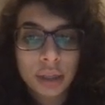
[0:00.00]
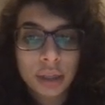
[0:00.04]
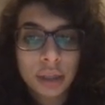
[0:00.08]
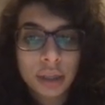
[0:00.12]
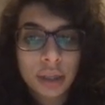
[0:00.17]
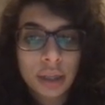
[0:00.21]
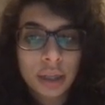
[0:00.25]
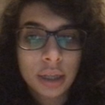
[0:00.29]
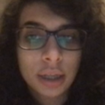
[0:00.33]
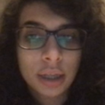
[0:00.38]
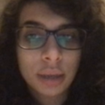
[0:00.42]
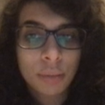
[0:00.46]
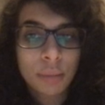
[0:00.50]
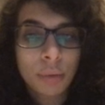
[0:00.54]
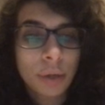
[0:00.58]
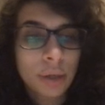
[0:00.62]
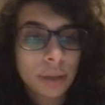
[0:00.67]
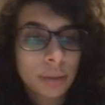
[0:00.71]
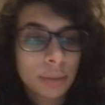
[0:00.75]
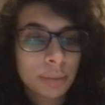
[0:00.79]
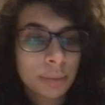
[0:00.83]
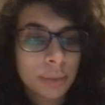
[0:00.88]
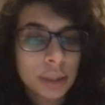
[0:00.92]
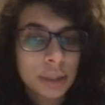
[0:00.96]
And what
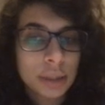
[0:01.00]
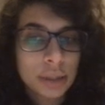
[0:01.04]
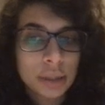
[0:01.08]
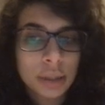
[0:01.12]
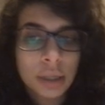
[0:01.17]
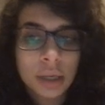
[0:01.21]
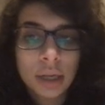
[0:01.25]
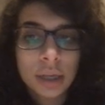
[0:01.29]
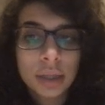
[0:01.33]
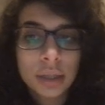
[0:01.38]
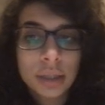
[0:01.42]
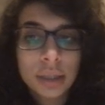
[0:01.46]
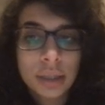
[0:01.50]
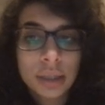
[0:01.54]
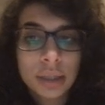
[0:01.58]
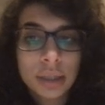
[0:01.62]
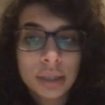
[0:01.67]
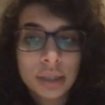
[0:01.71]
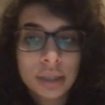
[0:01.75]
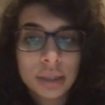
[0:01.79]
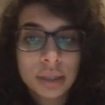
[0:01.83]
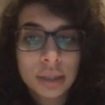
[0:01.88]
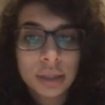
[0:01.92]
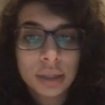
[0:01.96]
it means in context
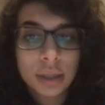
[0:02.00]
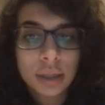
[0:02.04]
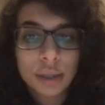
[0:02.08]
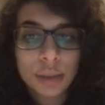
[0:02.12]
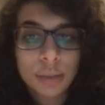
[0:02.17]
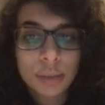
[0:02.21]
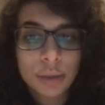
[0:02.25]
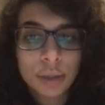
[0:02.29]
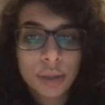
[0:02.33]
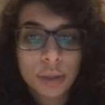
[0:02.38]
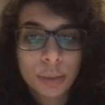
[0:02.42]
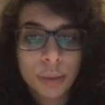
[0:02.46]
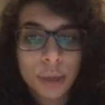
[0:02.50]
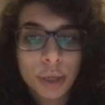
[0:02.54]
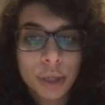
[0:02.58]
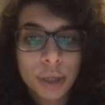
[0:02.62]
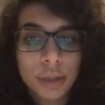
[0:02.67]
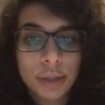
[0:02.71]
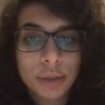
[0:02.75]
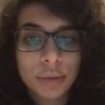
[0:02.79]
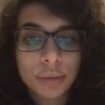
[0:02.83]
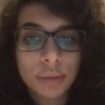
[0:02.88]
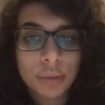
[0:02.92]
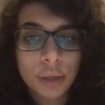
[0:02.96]
is a customer
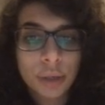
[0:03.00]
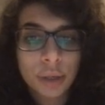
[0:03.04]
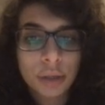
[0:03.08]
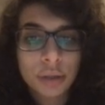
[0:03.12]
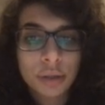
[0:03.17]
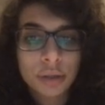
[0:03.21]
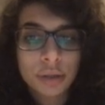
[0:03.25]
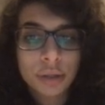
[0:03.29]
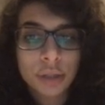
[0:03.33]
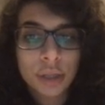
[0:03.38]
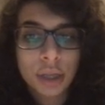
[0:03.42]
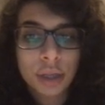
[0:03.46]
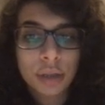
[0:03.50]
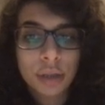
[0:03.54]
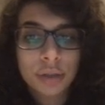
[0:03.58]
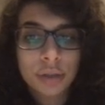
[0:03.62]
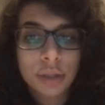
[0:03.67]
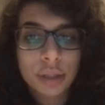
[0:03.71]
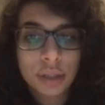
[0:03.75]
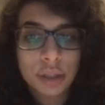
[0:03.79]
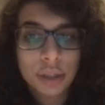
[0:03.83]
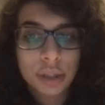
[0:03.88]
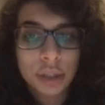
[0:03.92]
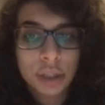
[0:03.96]
deposits $100
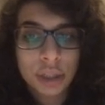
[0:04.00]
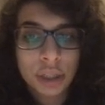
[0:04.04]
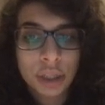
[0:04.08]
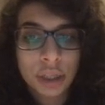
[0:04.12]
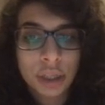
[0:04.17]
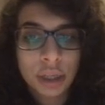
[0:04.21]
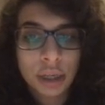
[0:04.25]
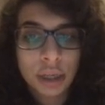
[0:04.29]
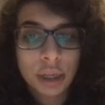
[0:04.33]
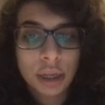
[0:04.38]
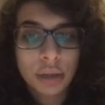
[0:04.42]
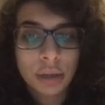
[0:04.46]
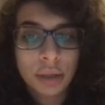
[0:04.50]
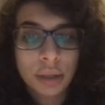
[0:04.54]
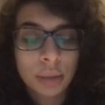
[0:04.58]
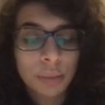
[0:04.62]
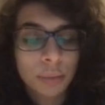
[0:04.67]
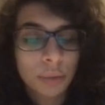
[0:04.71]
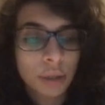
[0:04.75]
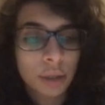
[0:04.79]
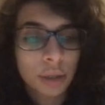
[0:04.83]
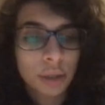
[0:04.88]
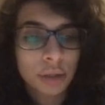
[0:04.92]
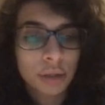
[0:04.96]
into the checking account
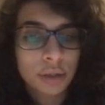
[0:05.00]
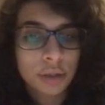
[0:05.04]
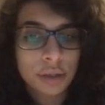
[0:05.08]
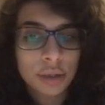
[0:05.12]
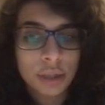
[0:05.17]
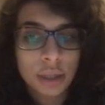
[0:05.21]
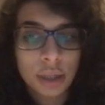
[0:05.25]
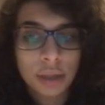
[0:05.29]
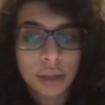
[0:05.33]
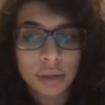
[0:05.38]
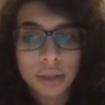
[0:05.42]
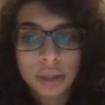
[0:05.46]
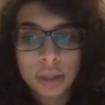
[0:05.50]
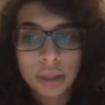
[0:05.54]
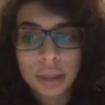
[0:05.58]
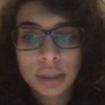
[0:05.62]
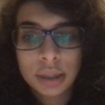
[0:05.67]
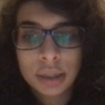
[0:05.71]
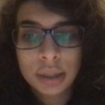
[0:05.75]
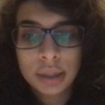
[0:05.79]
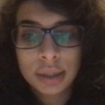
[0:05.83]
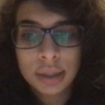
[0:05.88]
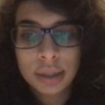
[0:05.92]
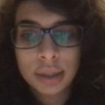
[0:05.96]
and $100
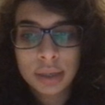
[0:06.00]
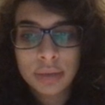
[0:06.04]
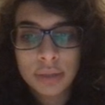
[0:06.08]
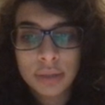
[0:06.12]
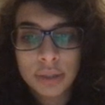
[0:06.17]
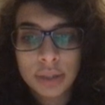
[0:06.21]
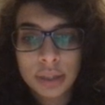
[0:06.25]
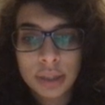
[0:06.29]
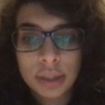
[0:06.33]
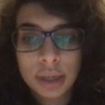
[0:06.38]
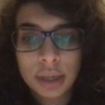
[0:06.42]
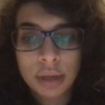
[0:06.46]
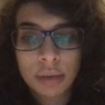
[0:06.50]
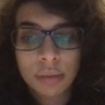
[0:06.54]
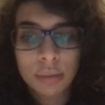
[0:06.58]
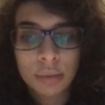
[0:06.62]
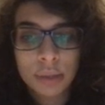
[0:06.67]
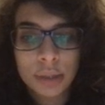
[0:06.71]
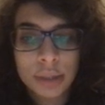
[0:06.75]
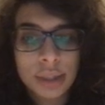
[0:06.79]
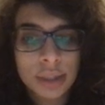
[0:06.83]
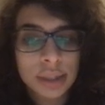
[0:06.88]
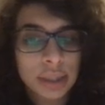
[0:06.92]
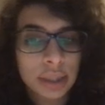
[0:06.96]
into the savings account,
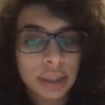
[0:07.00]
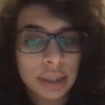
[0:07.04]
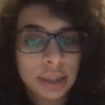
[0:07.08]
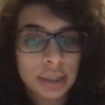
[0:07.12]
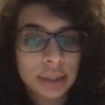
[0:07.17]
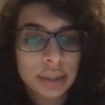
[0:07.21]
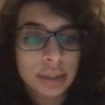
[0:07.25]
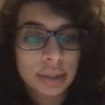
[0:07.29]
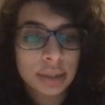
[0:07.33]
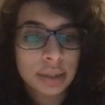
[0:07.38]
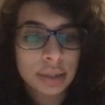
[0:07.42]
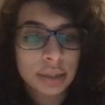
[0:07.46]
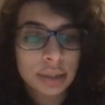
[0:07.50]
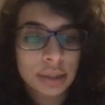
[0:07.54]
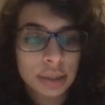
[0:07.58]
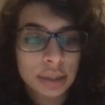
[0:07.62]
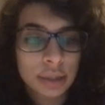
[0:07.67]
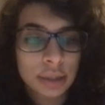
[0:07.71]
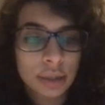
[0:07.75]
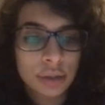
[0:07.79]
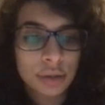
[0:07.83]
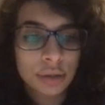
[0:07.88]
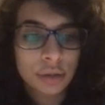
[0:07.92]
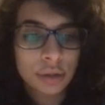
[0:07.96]
which is less than
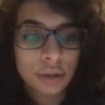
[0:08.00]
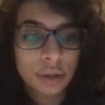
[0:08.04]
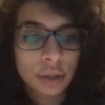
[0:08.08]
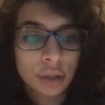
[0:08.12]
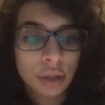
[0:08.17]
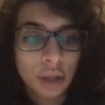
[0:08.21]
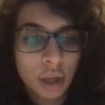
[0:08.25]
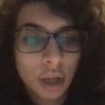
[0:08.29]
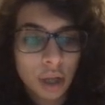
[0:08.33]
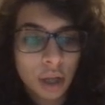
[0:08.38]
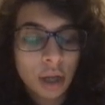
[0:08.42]
600.